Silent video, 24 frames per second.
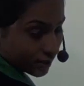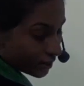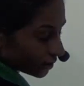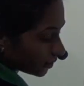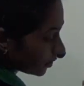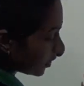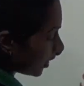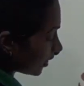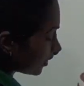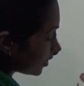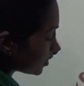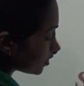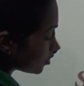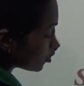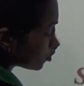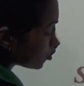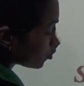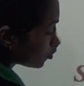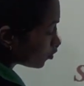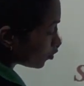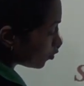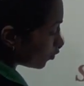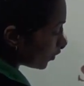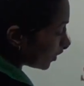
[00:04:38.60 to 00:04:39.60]
here, that is
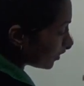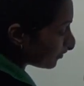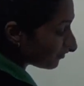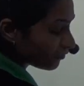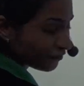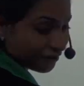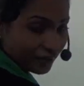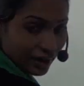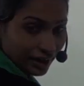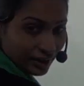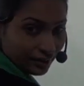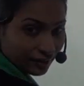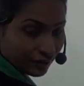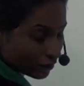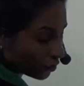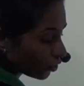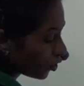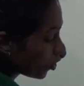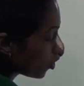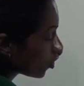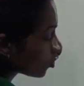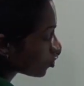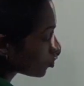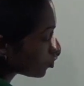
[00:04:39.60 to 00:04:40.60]
2 and 5.
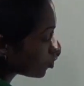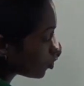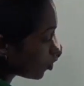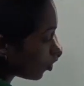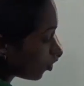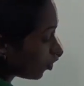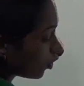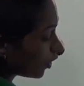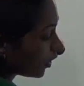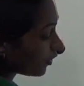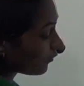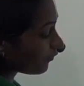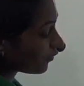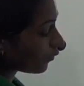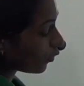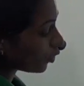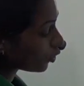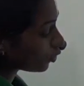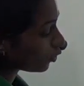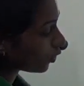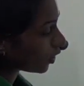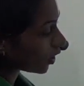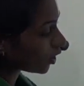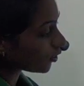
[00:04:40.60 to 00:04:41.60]
So if you
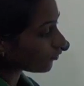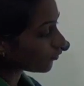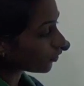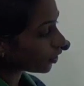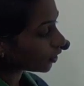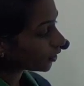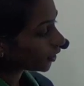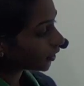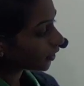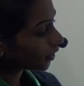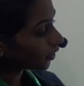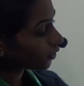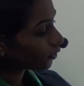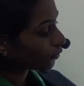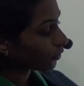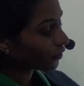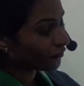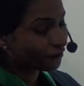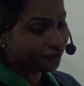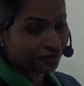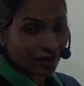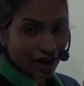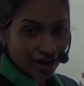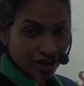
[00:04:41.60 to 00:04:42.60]
want to convert it into
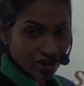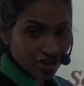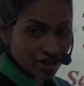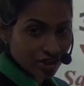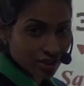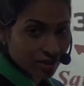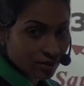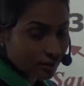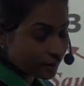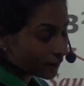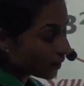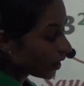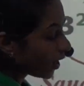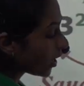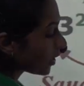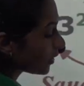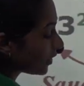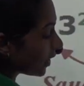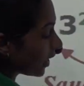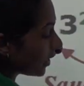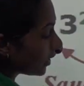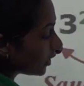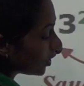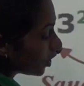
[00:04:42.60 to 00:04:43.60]
a fraction,
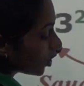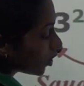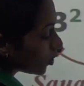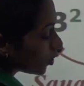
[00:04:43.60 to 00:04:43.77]
then